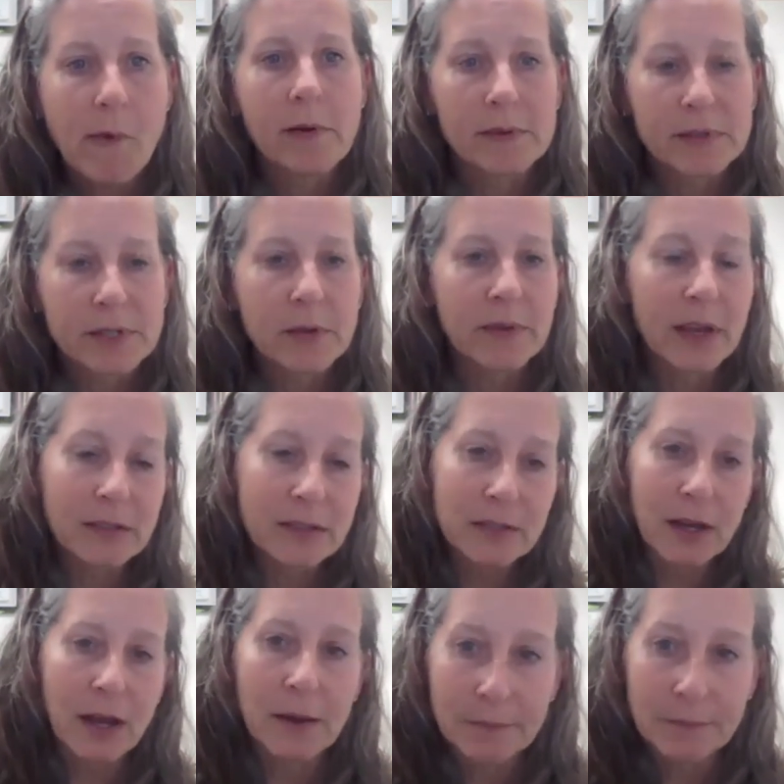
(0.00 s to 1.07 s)
so that's
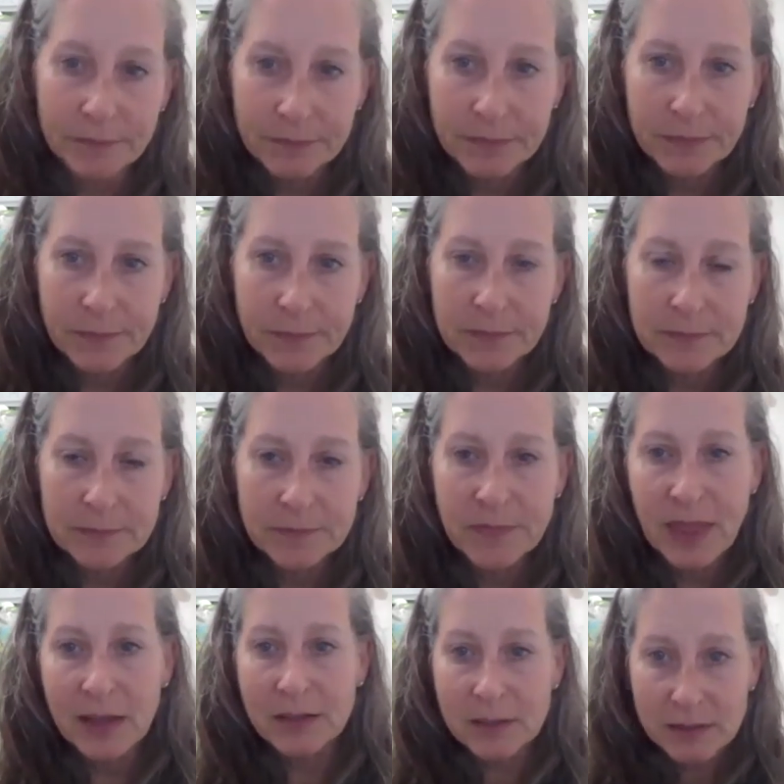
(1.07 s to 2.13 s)

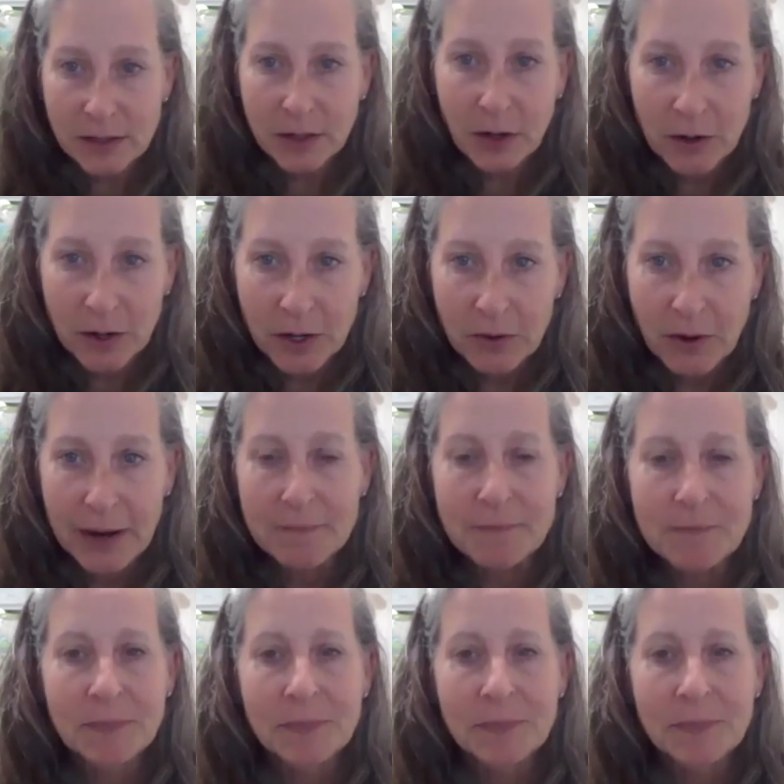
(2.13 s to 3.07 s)
the current grant.